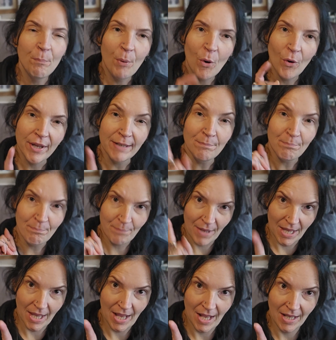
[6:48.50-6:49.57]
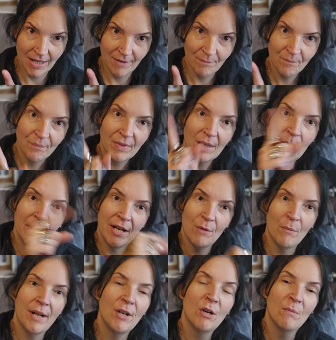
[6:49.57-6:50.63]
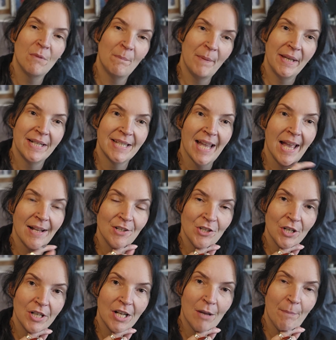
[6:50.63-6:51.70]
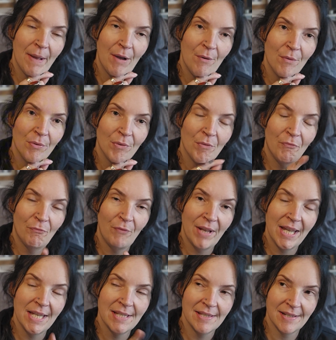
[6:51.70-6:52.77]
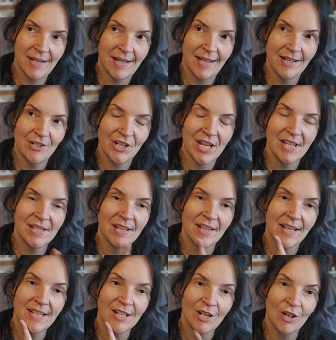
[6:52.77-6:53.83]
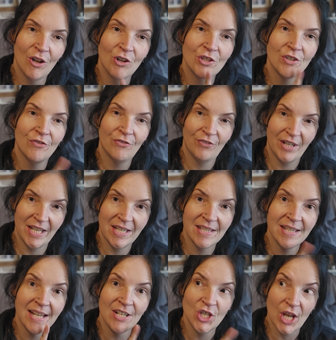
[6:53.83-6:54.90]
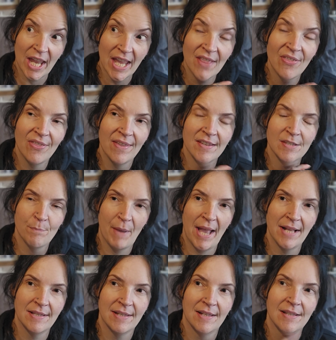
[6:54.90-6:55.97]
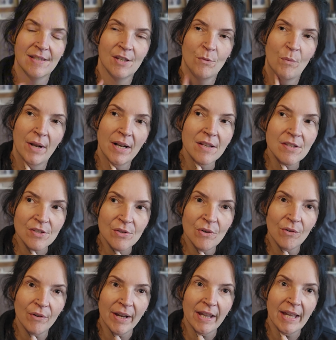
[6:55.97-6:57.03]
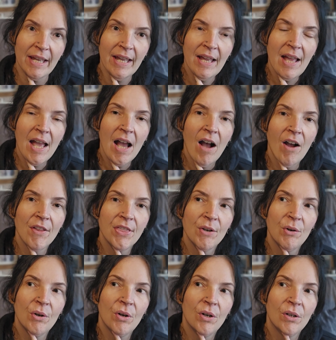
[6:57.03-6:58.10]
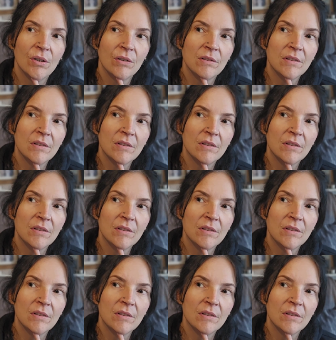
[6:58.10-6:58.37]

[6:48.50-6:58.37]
point being, when I went on a big tangent about the flea stitch, is that there's a lot of flea stitch in this pattern. So when I saw it, I thought,